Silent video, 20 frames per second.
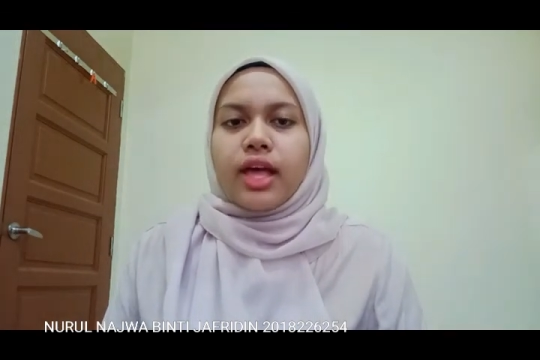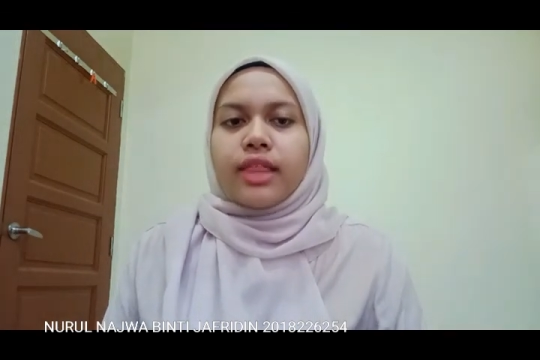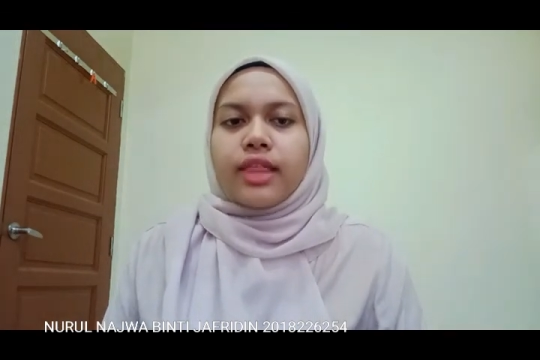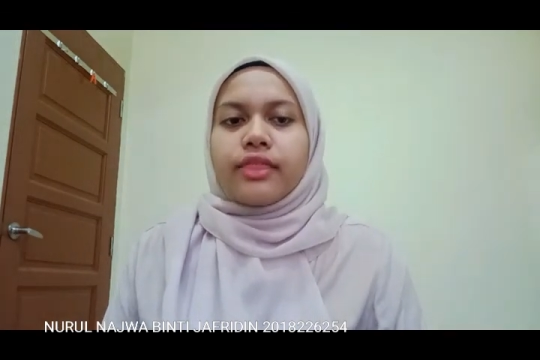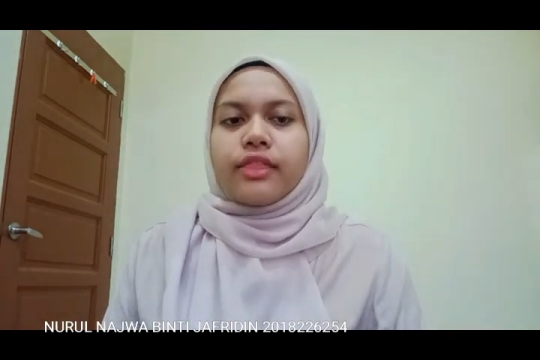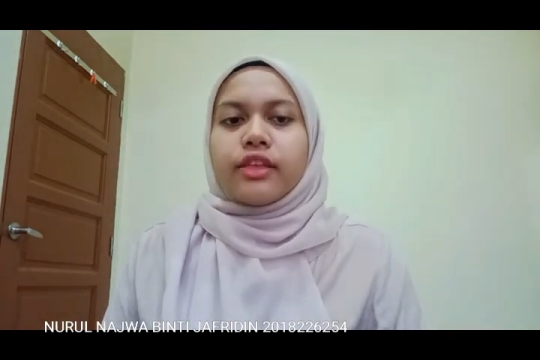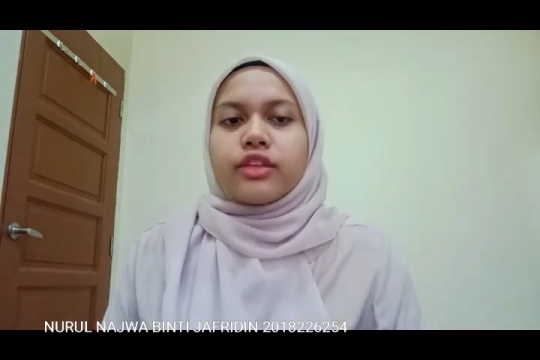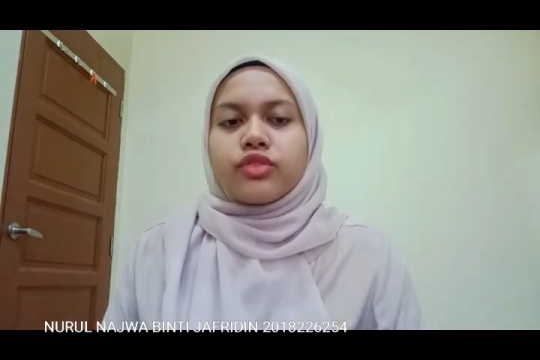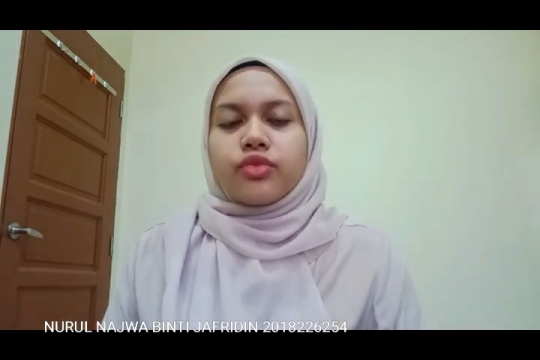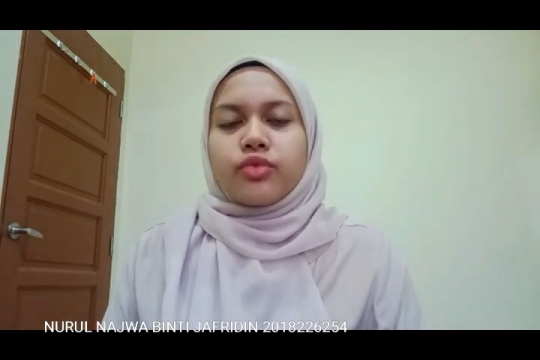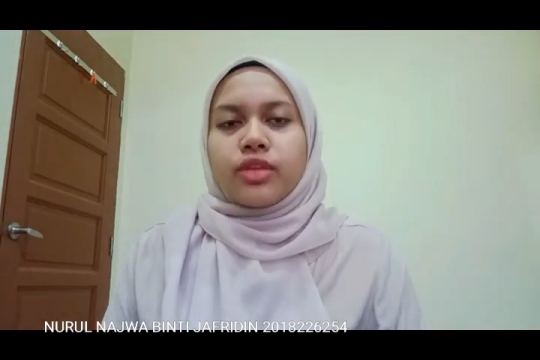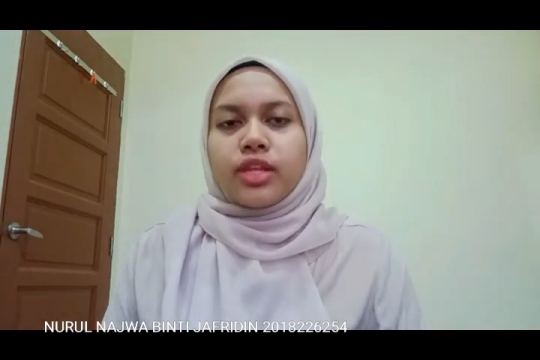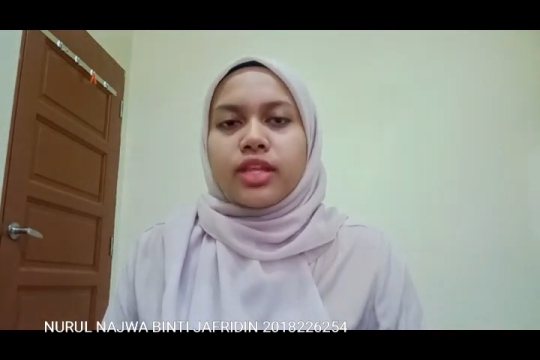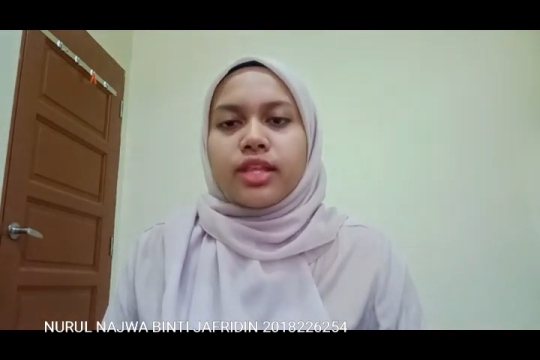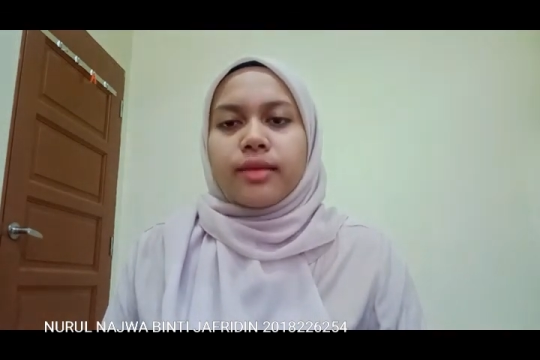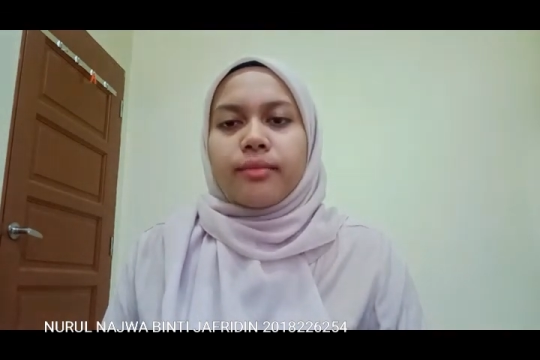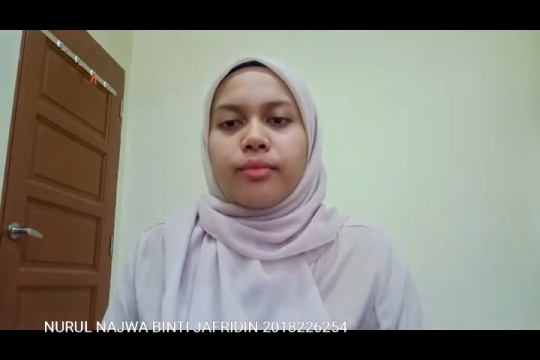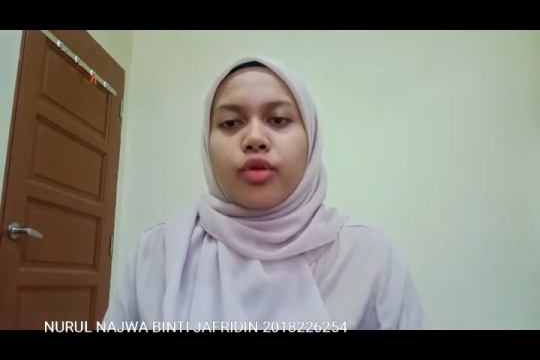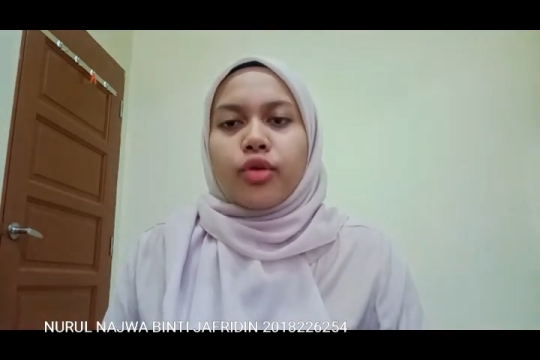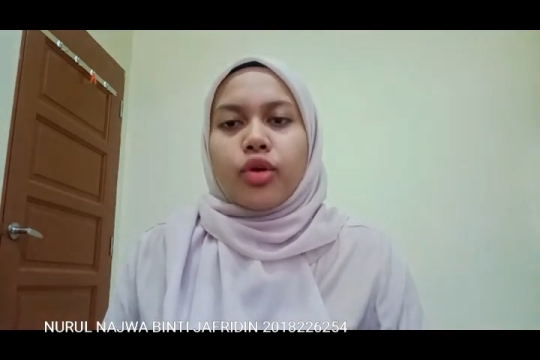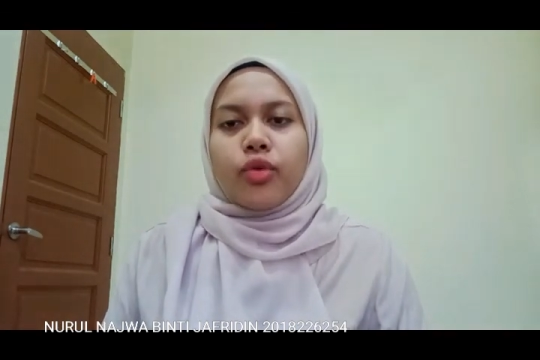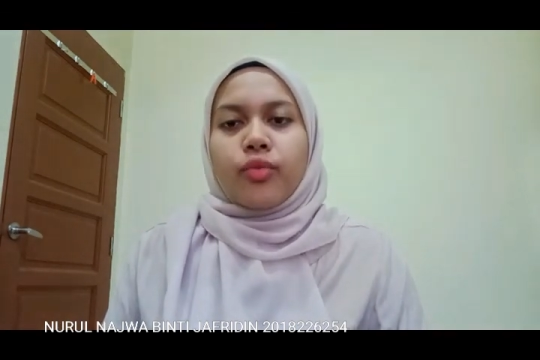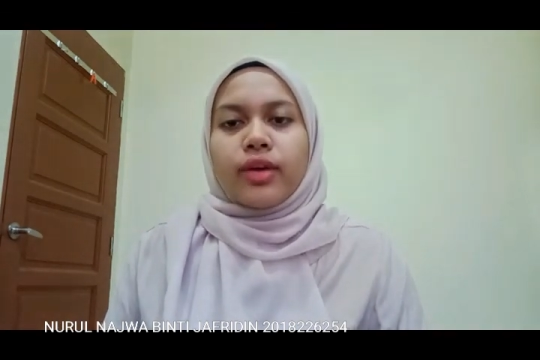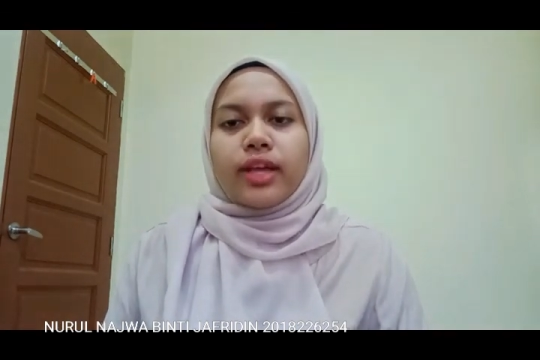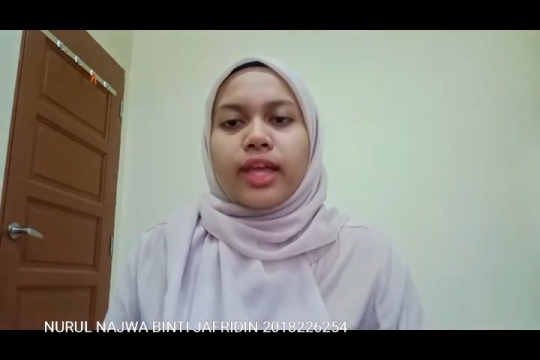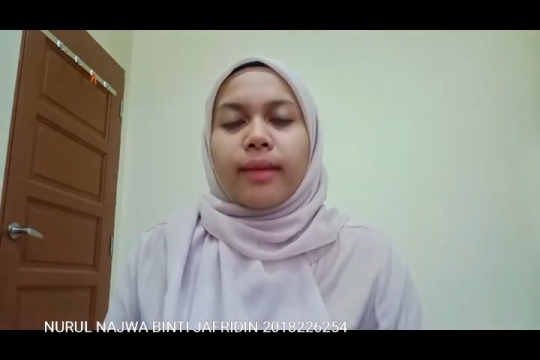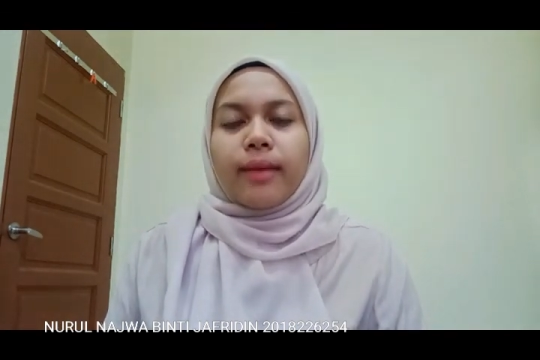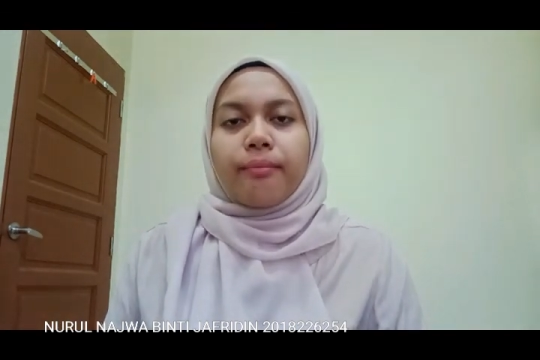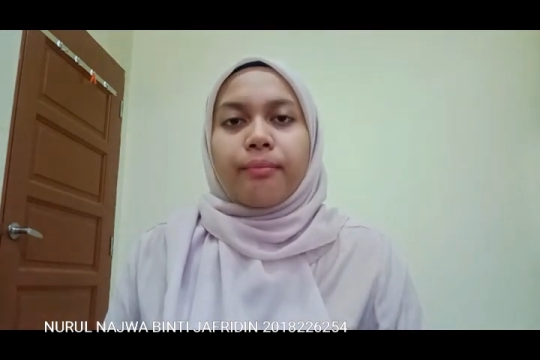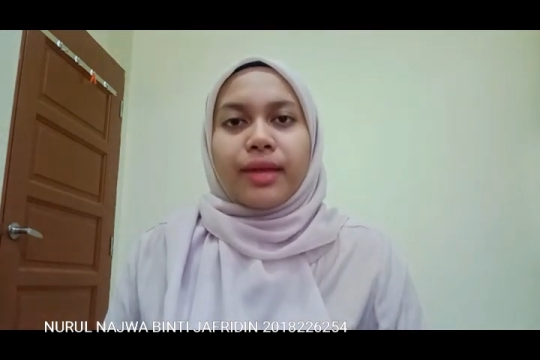the sooner the borrower can